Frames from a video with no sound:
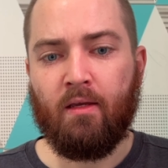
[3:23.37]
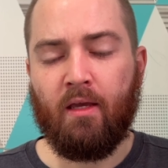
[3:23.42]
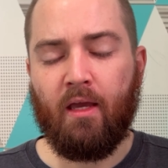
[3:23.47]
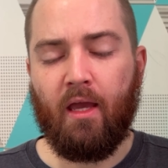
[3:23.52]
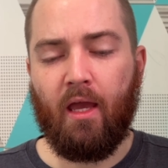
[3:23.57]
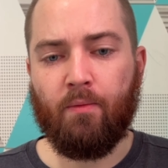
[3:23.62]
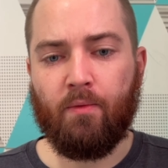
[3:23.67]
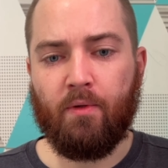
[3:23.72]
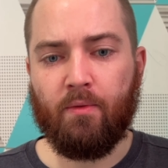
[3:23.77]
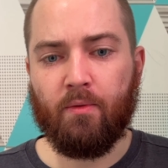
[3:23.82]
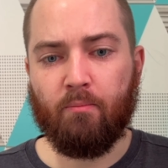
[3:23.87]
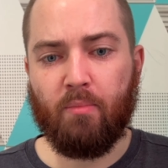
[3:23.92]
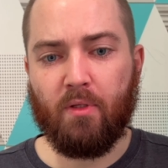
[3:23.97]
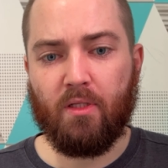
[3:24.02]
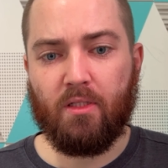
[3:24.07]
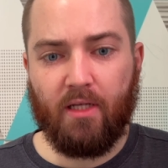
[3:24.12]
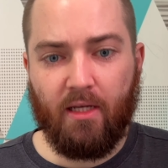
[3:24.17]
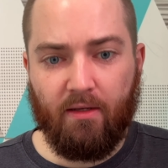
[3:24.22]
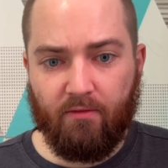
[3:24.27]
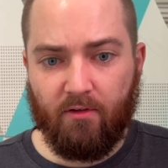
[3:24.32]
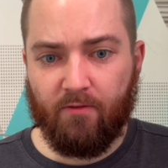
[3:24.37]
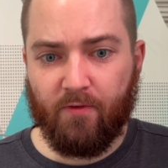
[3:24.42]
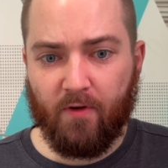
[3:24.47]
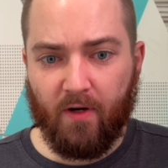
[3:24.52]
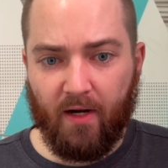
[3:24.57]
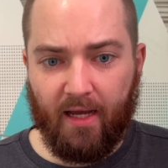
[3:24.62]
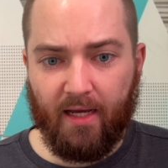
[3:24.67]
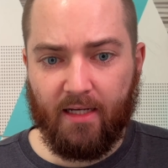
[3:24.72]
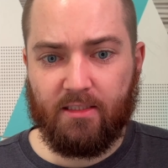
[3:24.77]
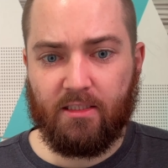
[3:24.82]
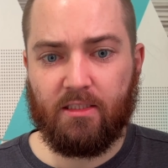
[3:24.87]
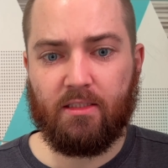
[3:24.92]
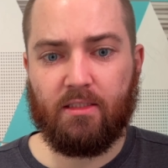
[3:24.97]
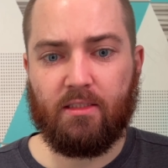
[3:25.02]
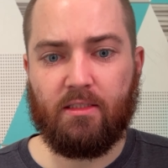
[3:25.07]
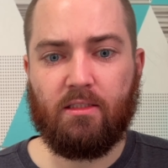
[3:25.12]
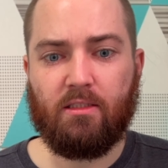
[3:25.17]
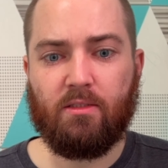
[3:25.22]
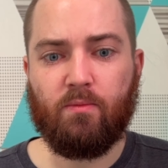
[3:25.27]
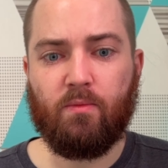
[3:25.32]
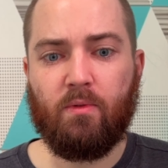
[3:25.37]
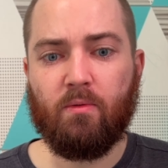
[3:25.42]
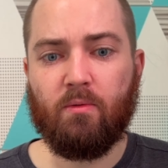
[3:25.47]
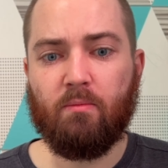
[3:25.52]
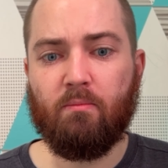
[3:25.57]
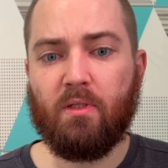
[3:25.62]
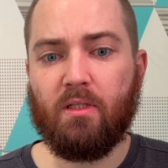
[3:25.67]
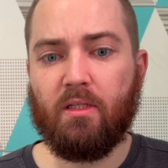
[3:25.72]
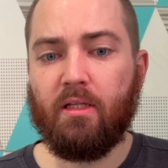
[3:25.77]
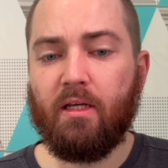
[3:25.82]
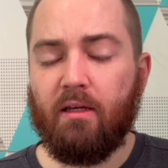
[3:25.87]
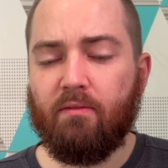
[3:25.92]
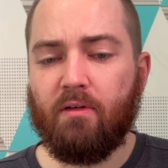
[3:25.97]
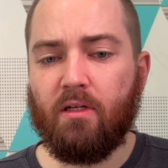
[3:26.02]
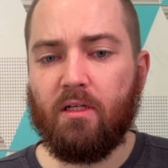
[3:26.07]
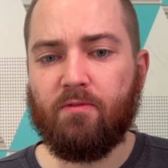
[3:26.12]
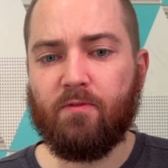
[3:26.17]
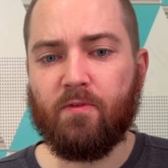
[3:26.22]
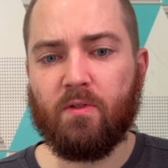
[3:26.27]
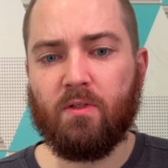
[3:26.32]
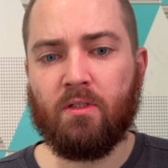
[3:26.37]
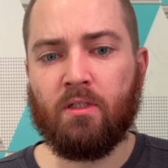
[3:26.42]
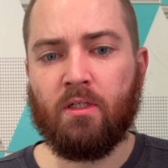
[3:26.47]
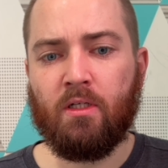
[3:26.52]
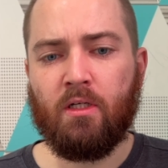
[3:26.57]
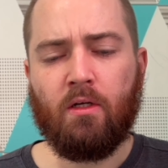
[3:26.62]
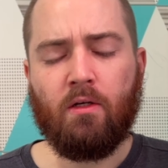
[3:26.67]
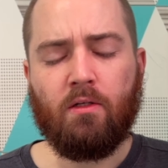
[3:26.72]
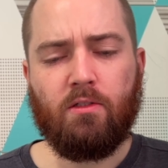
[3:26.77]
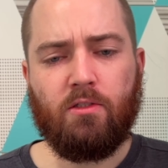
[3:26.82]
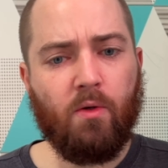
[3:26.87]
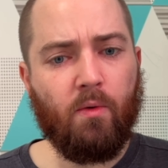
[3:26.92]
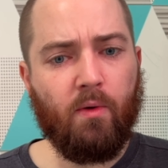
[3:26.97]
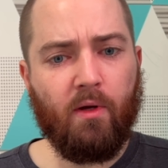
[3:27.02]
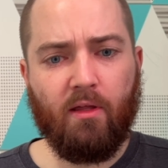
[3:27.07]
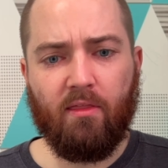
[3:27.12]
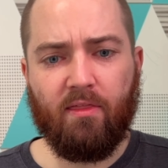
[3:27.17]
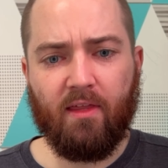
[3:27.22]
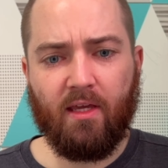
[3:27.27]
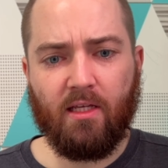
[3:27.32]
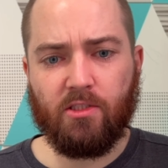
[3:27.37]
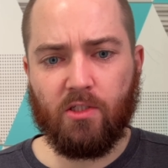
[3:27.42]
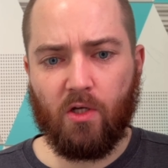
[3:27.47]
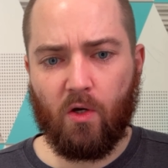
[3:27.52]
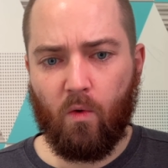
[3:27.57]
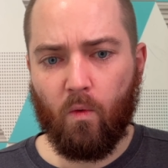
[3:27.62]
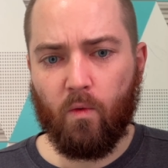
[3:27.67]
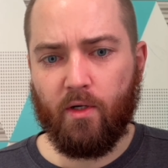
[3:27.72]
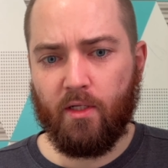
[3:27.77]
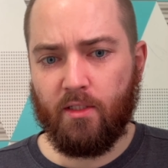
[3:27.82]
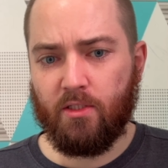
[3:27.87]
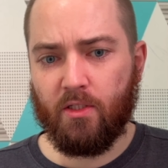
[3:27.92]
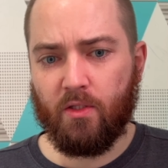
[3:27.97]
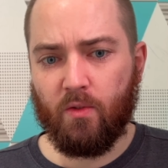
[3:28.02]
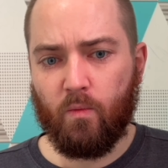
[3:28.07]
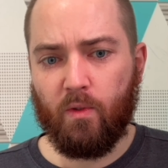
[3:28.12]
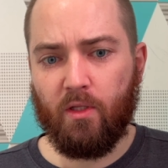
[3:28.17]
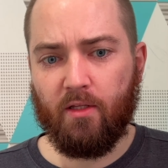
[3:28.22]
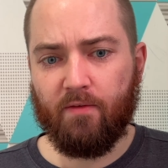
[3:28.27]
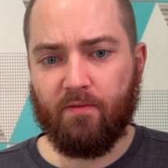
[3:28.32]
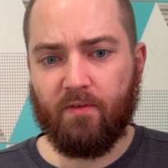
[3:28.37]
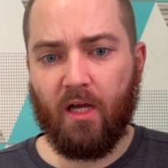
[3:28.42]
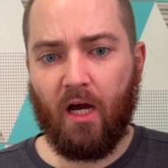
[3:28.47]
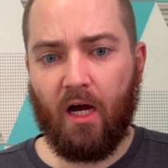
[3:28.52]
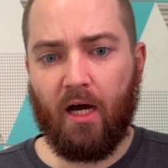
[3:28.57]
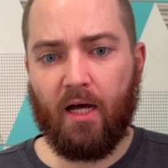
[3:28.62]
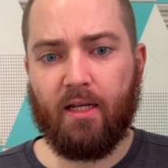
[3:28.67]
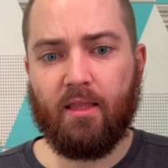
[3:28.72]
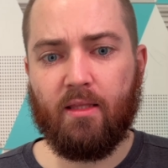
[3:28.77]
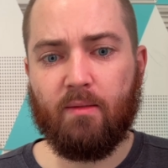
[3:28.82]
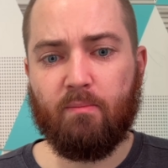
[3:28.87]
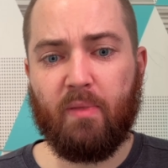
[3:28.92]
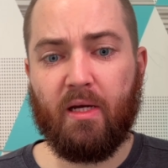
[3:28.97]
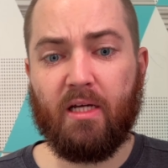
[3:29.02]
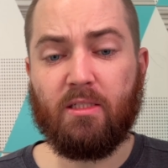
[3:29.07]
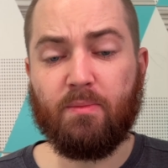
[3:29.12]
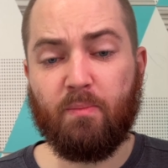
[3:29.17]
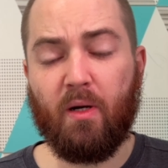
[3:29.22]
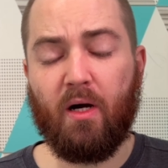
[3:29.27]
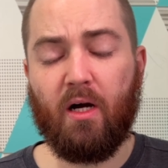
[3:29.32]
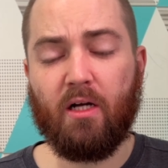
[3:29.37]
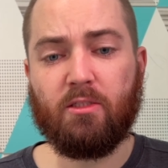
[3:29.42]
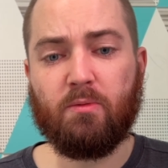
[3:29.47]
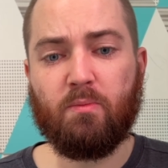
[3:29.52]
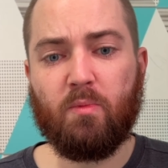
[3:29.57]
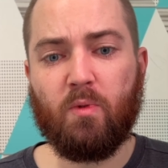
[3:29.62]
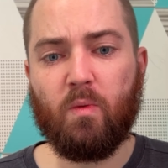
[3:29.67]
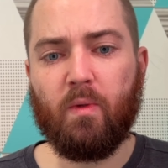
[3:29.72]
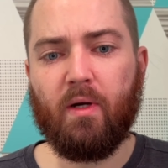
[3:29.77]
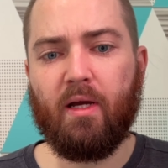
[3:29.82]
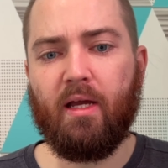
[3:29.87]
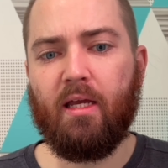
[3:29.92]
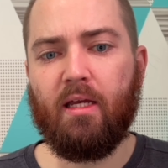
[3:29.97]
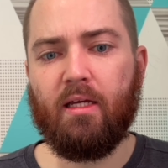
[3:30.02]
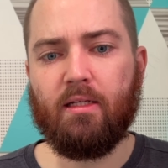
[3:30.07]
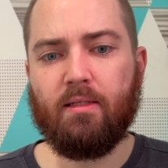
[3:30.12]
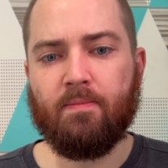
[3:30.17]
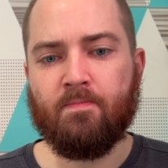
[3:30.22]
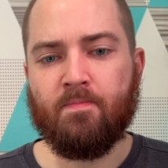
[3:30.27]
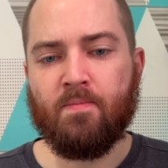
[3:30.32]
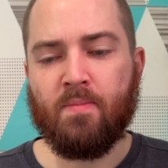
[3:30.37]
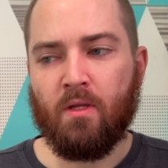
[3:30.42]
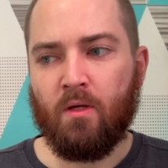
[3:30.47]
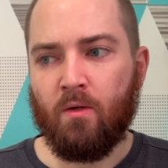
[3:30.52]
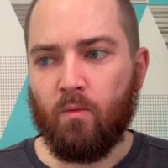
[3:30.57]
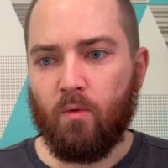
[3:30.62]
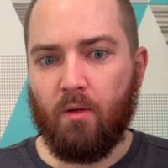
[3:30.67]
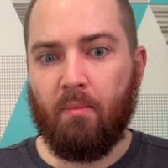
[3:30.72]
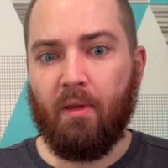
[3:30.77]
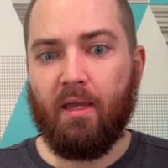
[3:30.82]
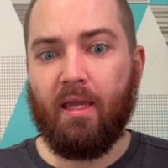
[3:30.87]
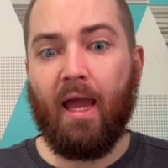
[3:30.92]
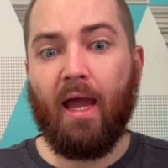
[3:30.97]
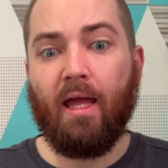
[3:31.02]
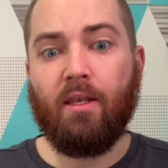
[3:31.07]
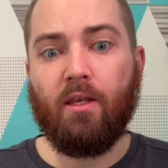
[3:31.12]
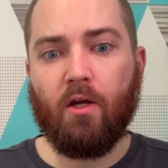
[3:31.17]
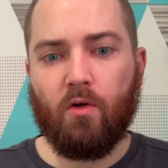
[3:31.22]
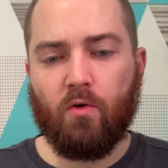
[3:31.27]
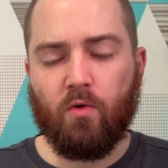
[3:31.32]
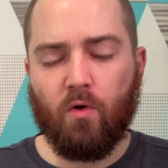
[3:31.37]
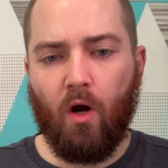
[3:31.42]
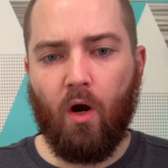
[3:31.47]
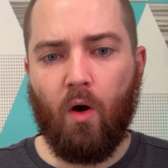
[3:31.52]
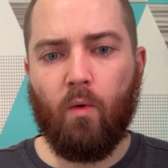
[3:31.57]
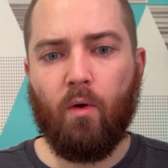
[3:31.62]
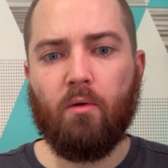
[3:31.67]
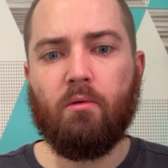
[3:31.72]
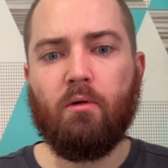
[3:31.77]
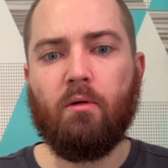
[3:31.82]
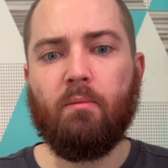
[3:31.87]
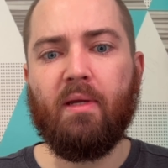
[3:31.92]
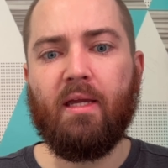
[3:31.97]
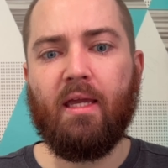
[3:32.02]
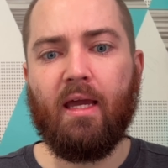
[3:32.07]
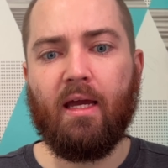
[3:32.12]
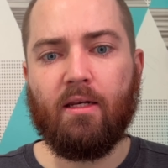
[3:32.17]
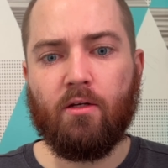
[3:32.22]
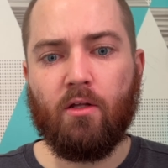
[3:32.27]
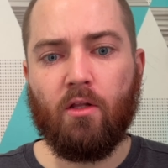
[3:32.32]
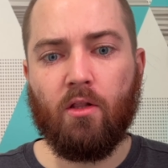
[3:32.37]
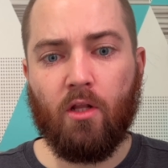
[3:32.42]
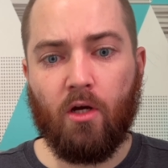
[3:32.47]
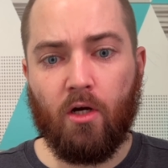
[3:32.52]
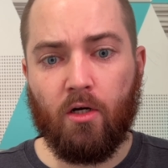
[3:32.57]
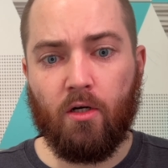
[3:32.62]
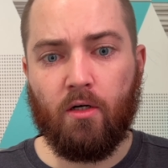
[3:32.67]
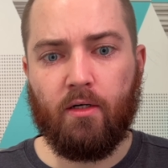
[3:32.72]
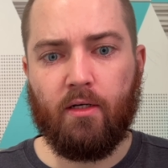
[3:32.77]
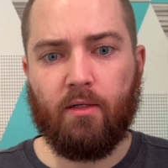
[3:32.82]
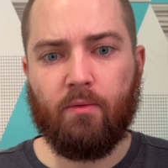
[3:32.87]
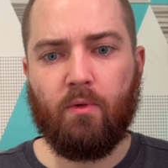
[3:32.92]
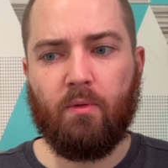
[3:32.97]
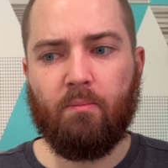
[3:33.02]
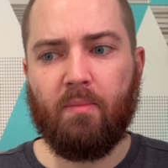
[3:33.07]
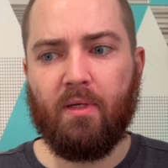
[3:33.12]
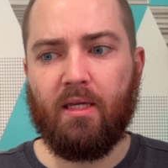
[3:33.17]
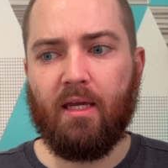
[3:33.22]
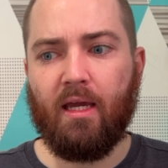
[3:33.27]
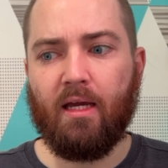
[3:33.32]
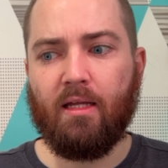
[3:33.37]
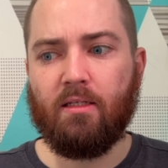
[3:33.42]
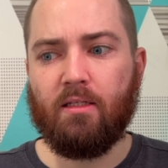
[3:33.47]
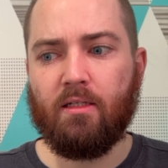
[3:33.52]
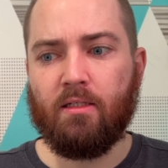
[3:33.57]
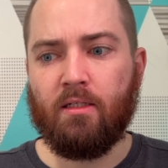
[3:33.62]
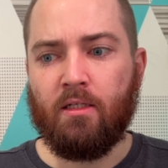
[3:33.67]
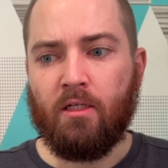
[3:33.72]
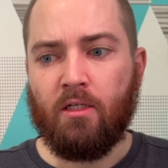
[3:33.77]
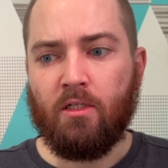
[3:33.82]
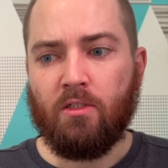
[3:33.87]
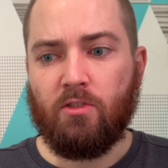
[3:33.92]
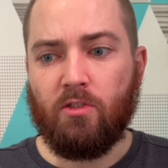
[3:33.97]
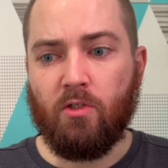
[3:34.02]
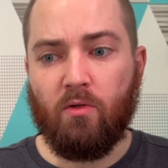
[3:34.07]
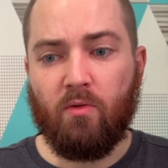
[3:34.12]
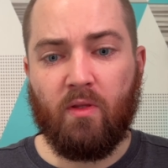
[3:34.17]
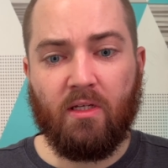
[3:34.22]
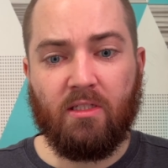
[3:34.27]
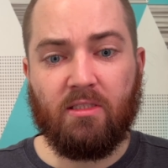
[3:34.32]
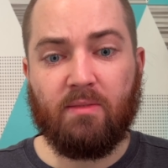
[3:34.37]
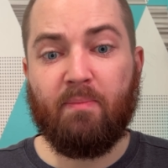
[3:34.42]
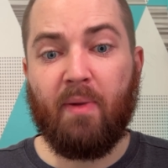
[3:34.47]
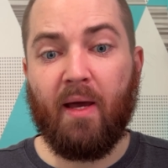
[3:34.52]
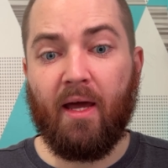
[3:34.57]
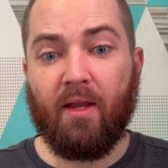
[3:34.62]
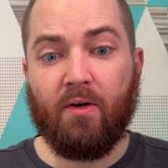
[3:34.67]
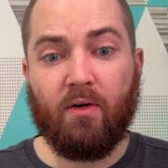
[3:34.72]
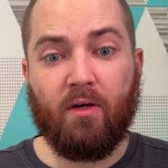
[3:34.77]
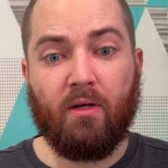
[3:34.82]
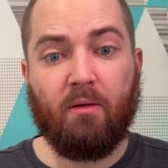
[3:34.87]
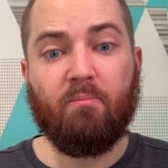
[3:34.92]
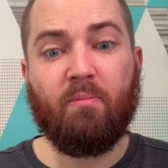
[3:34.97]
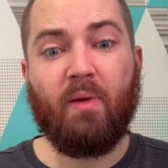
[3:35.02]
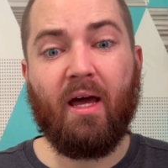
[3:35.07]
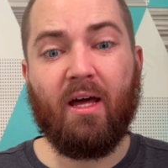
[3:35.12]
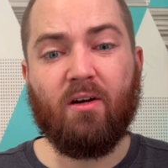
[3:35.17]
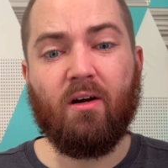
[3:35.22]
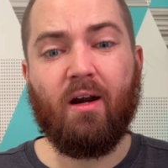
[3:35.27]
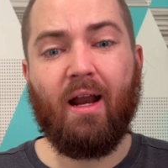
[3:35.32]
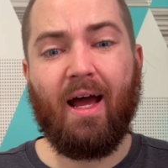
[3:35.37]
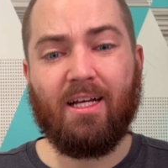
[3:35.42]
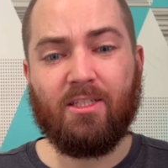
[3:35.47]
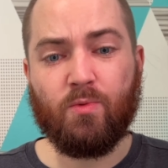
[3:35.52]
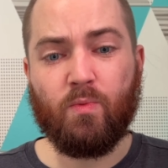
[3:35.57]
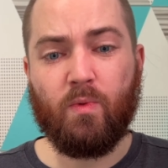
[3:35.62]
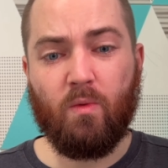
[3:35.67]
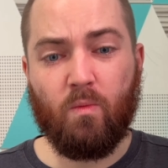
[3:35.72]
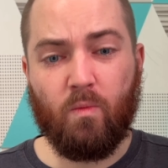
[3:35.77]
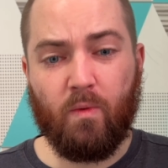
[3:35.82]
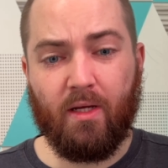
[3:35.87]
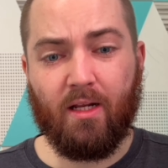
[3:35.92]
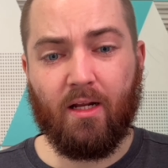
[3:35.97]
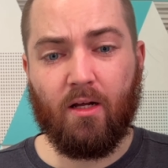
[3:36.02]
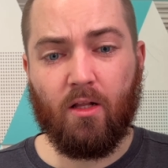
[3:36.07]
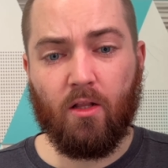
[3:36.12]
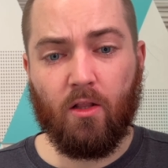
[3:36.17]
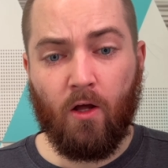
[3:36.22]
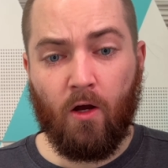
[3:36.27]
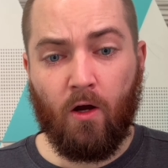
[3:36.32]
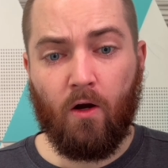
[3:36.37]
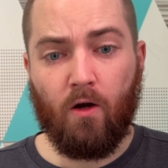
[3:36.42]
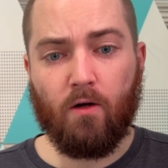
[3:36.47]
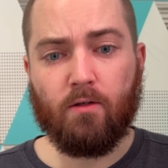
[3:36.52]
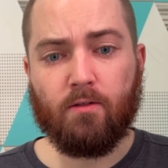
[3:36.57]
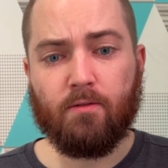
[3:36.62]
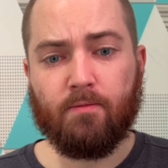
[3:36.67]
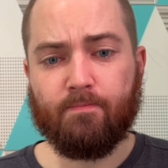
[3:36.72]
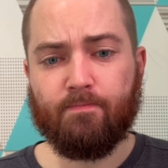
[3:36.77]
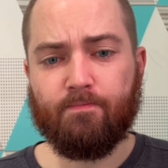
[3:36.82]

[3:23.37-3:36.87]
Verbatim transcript: and we were believing for excellence and we were believing for doing things according to the will of God in the best possible way. And we began to grow and we began to learn and we began to do things better and better as we went along.